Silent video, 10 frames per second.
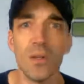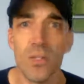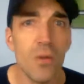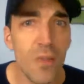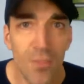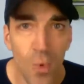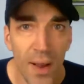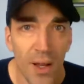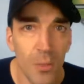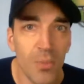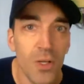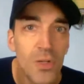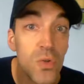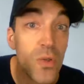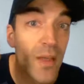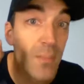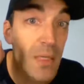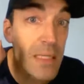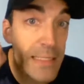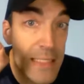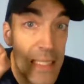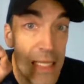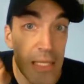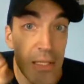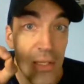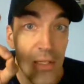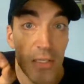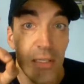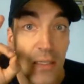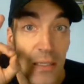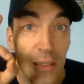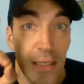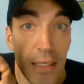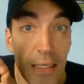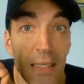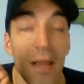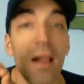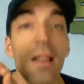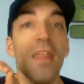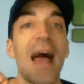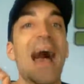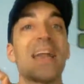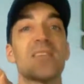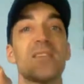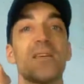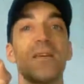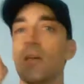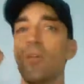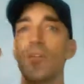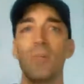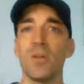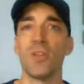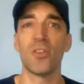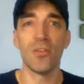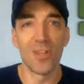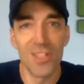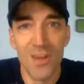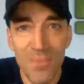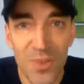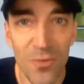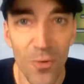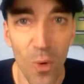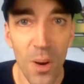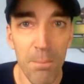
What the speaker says: do them well, but do them consistently. That is the big secret for